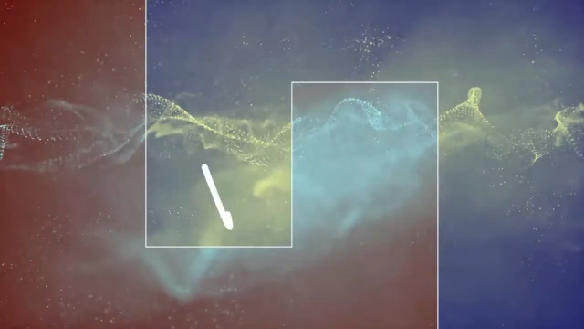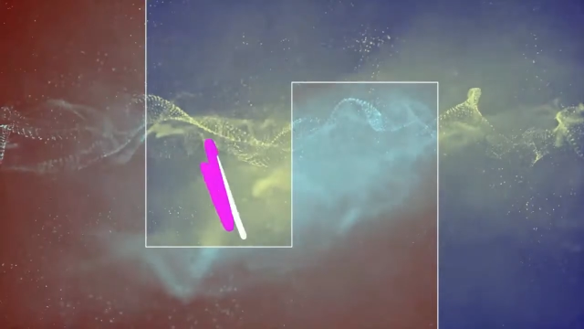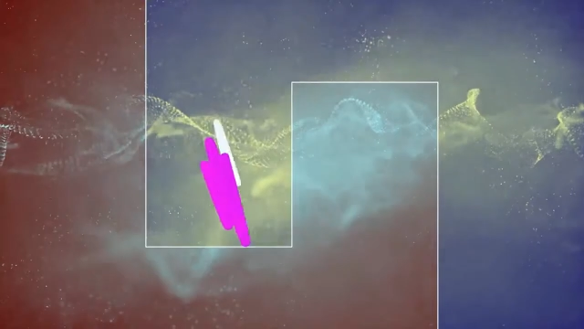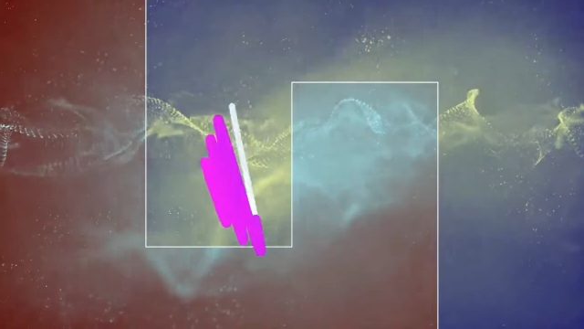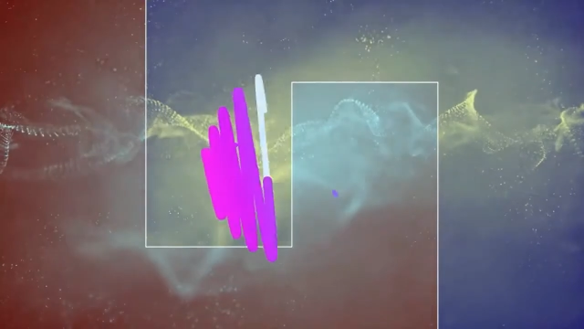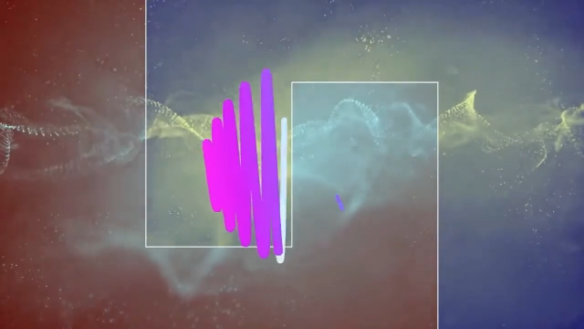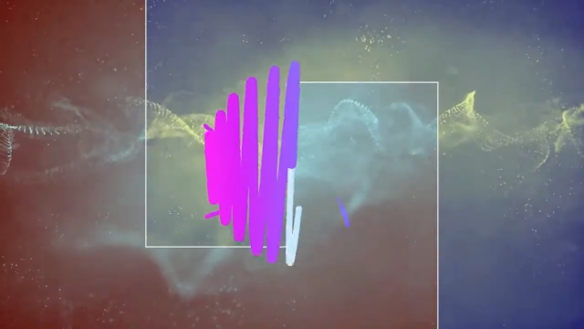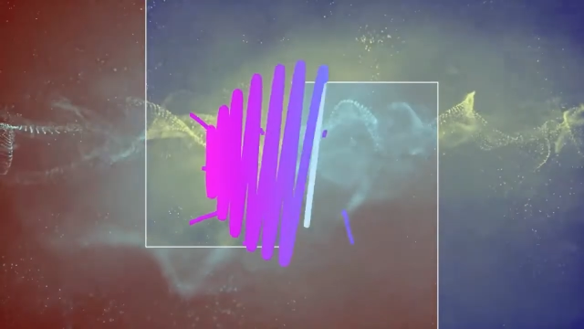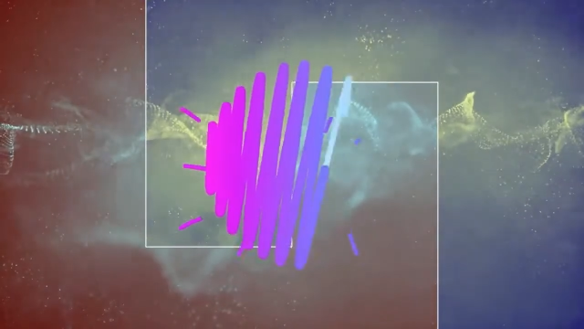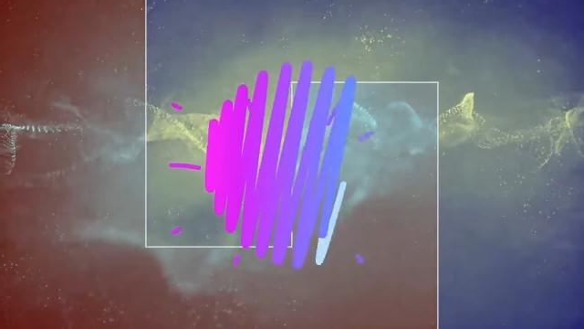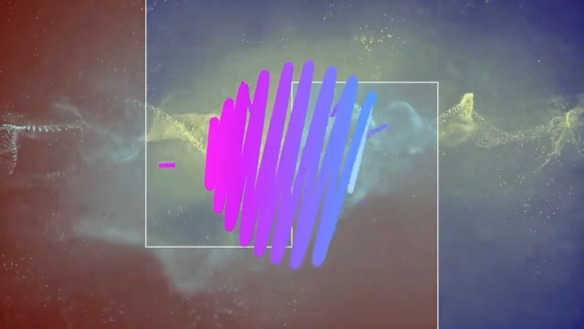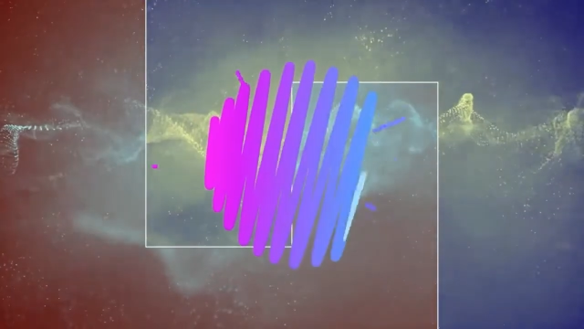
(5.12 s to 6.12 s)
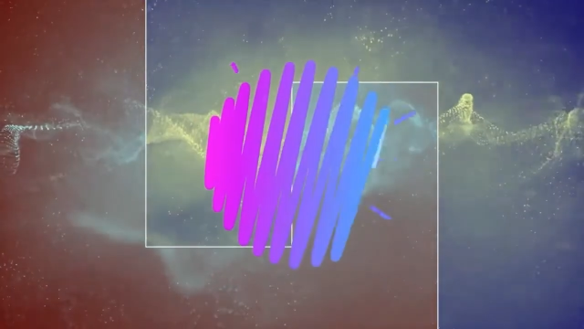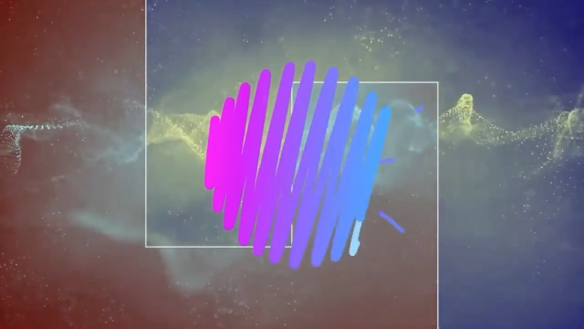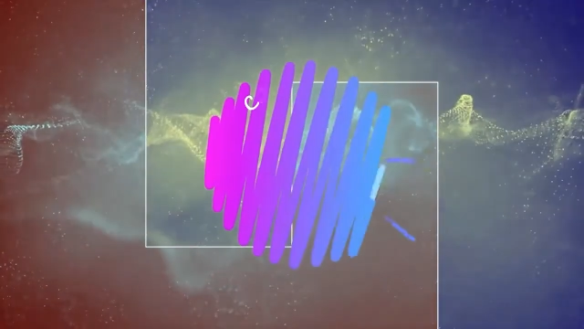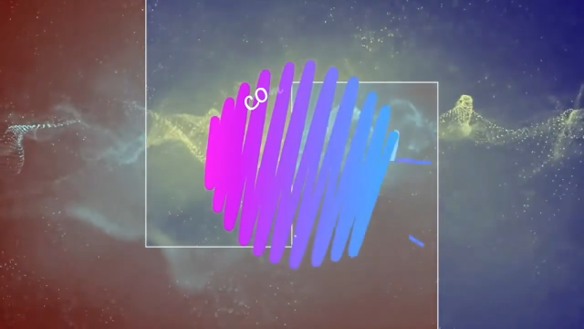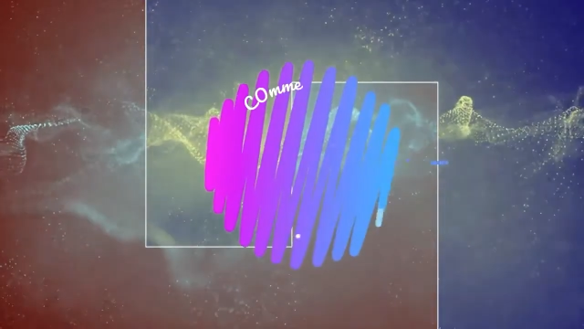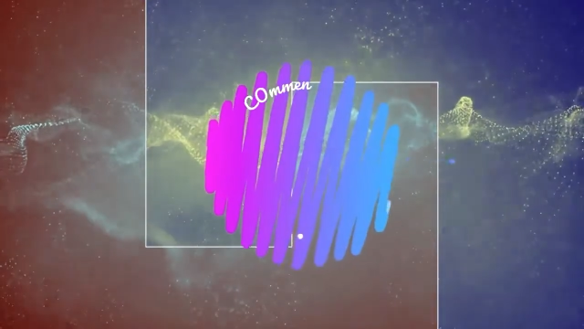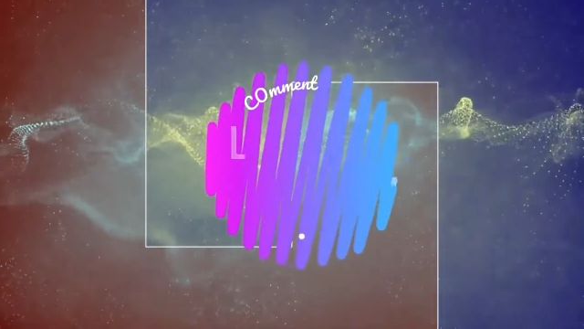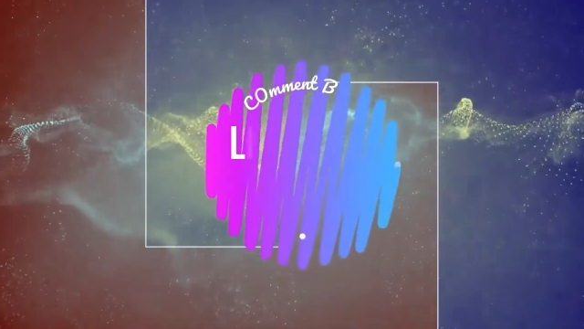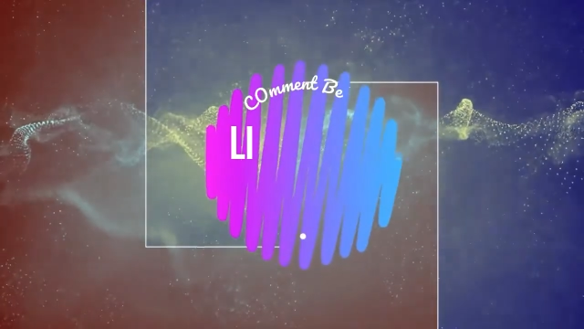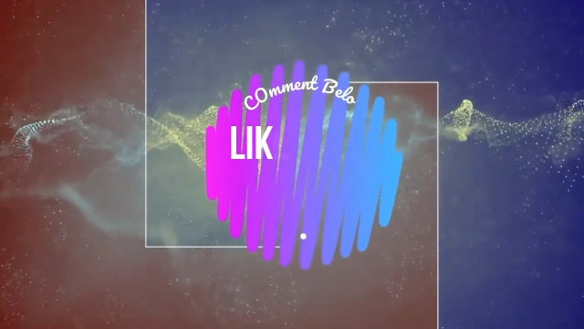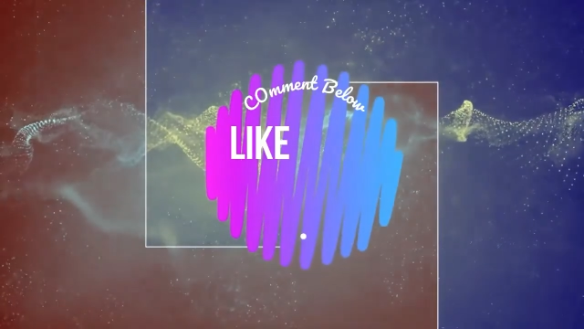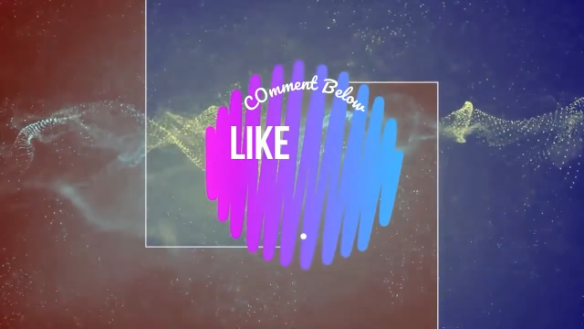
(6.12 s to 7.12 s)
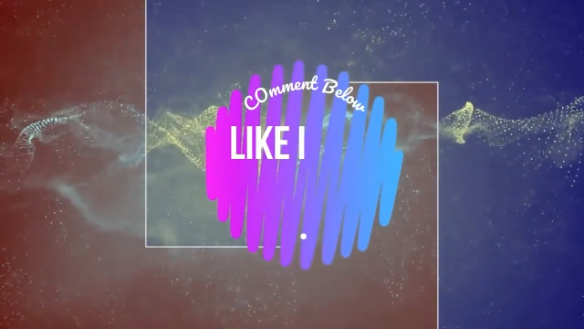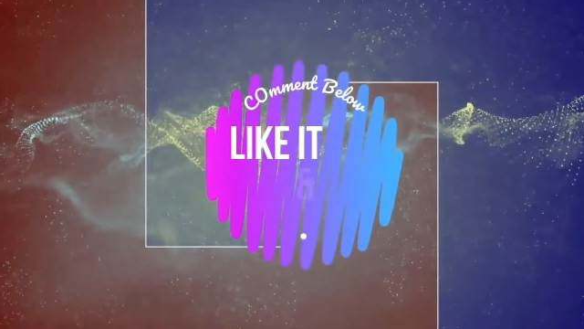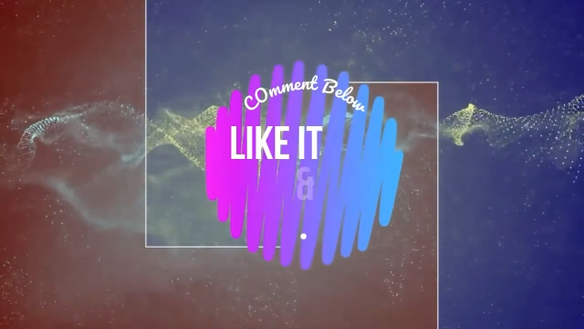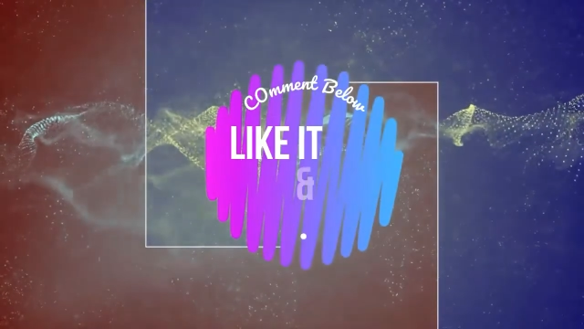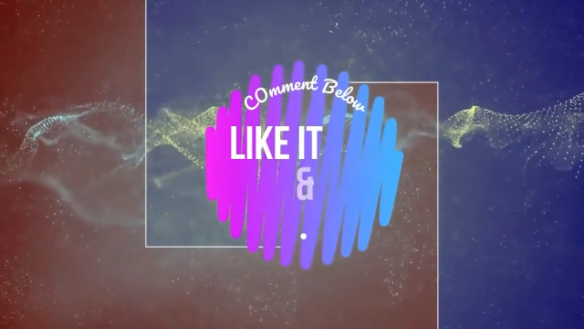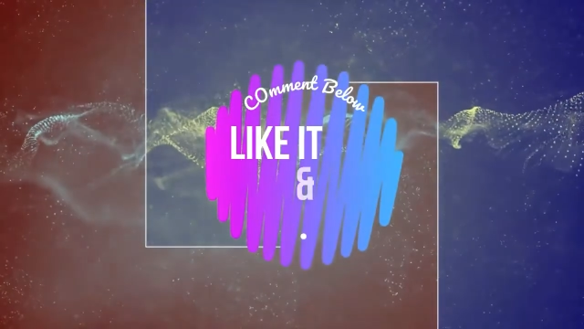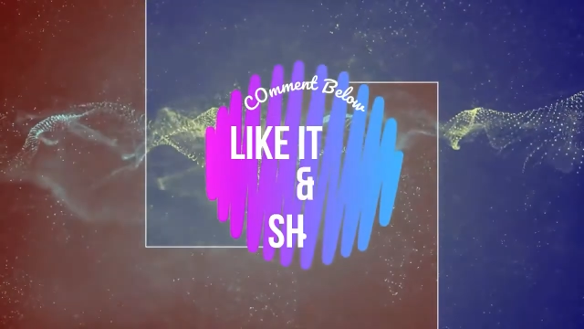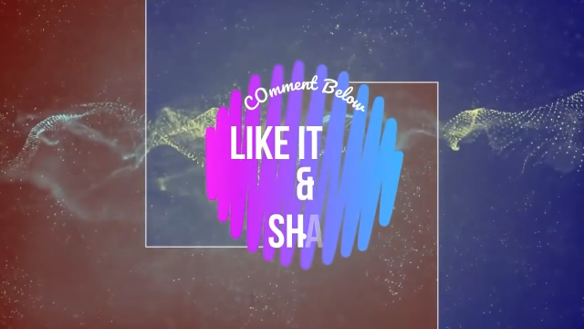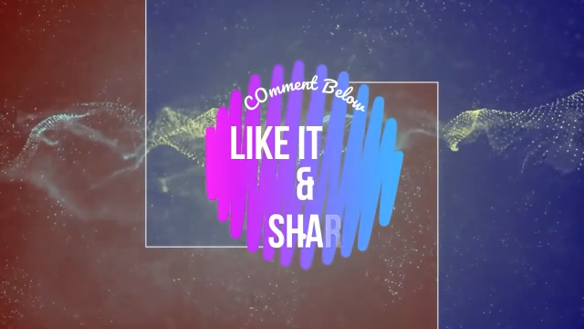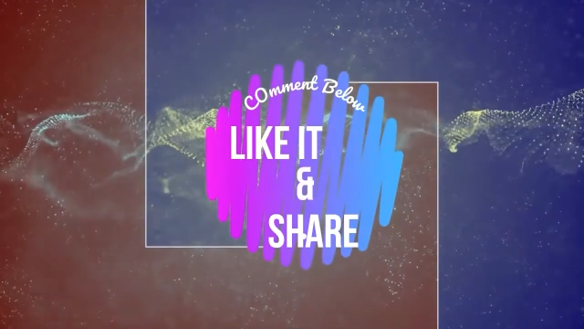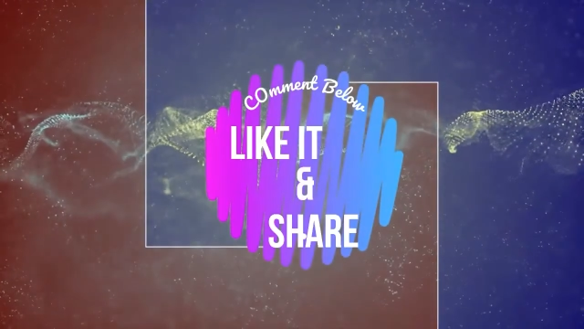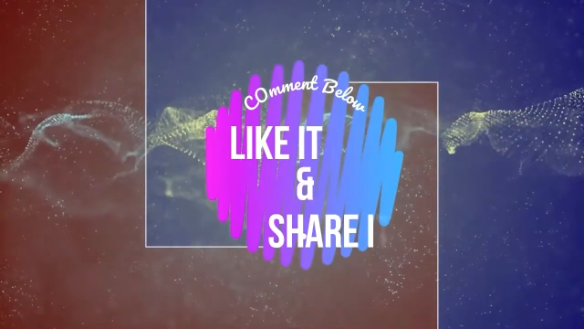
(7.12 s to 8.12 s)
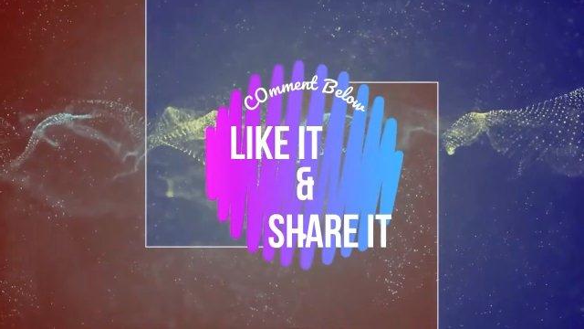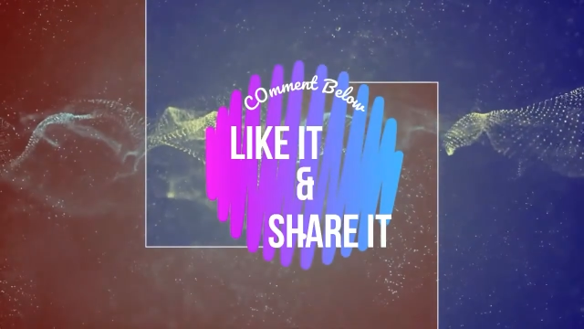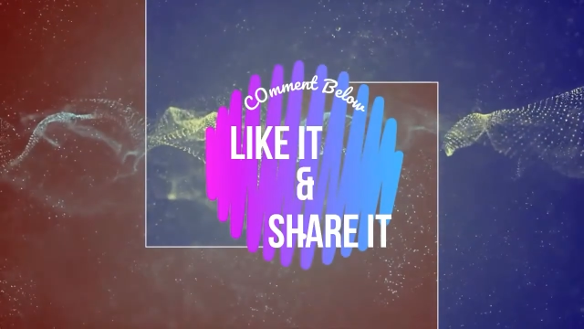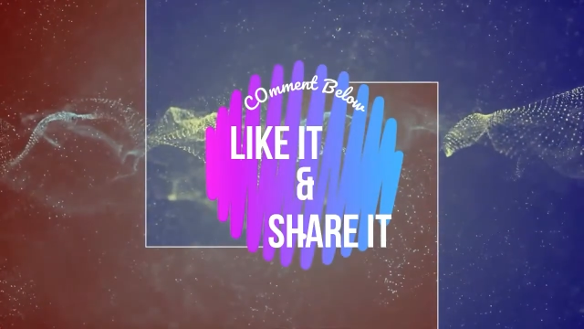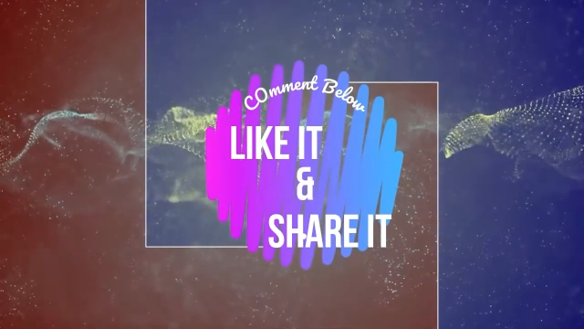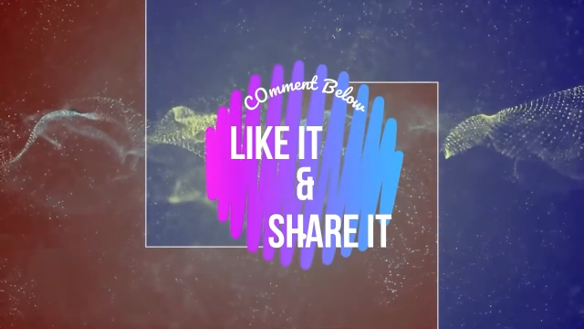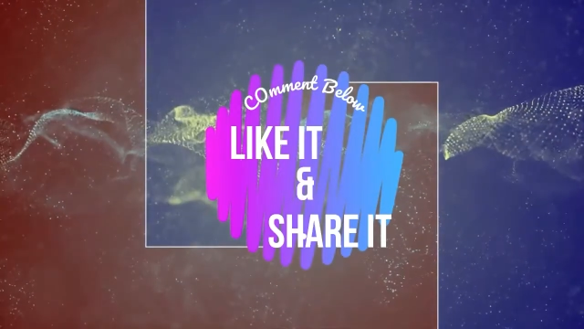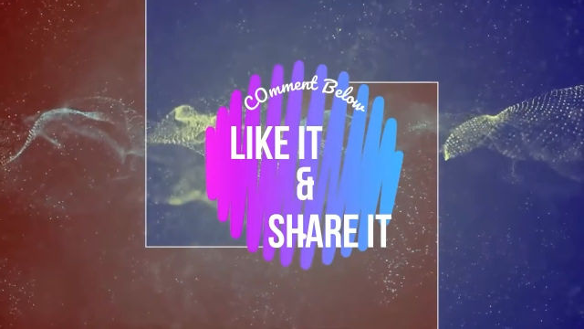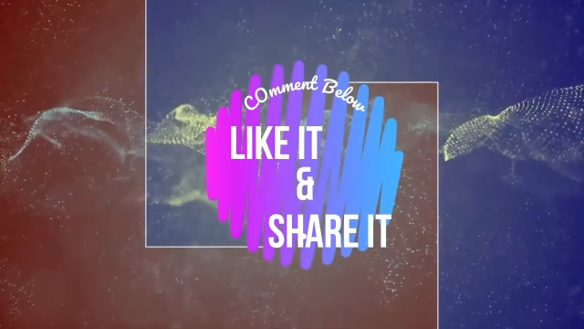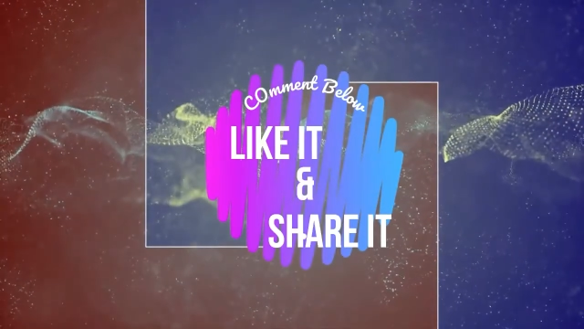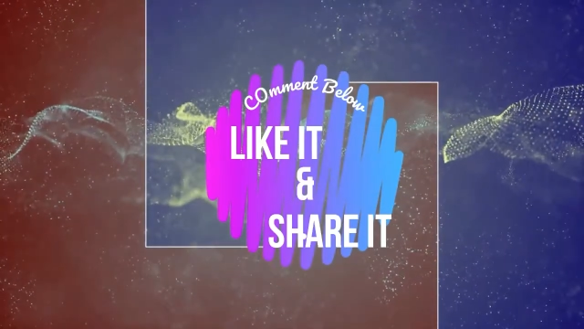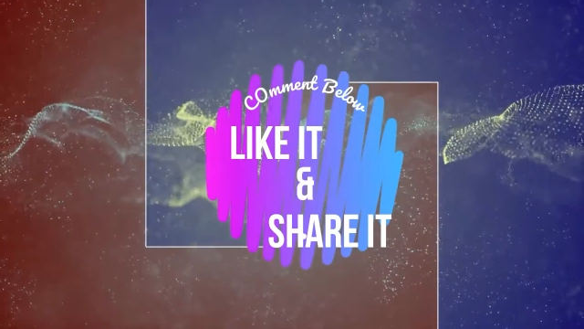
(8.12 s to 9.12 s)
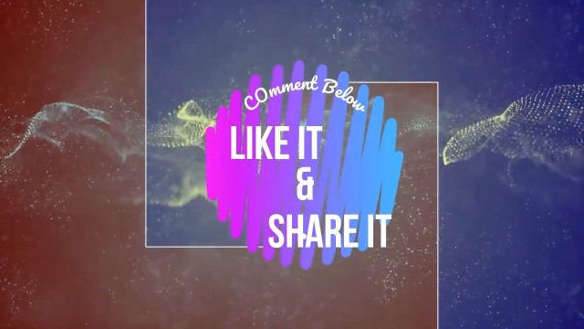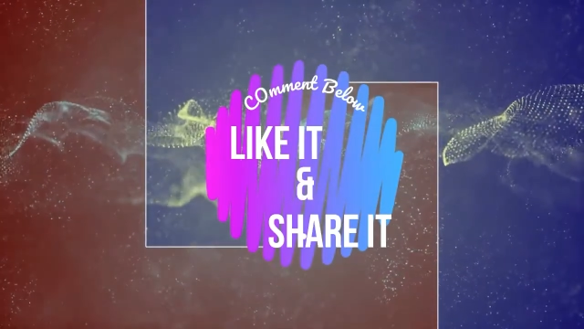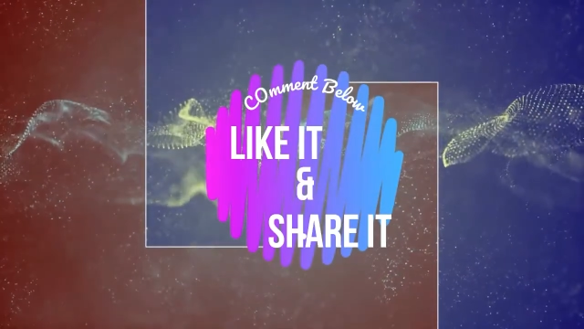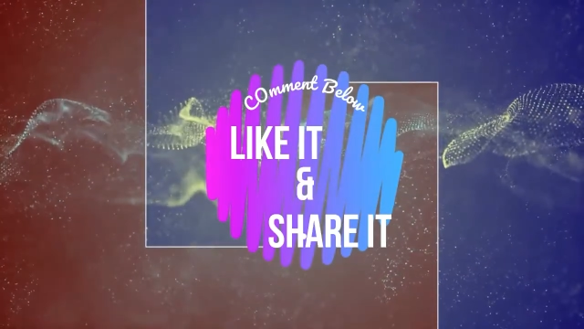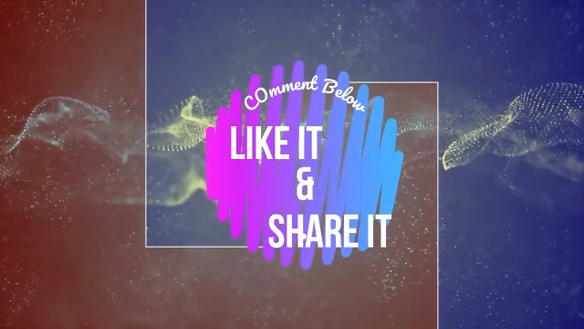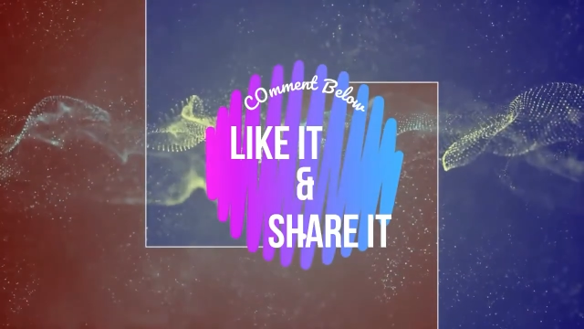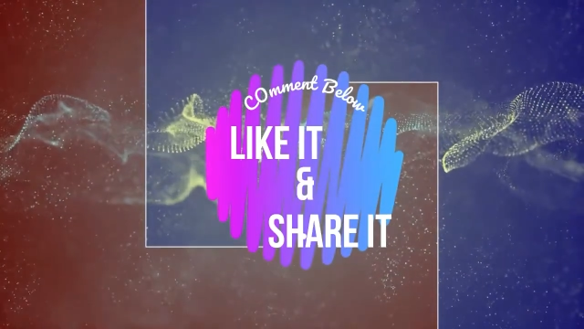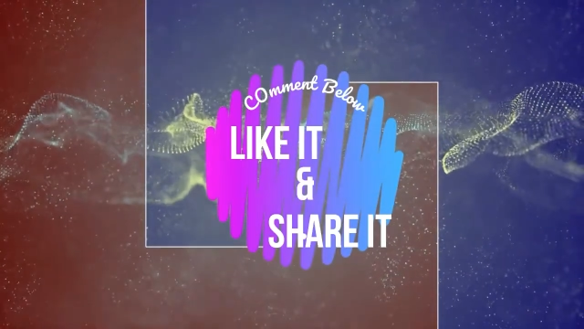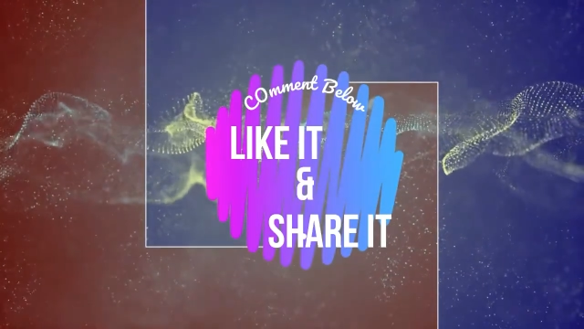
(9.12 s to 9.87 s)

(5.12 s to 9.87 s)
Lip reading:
Nobody's mouth can be seen.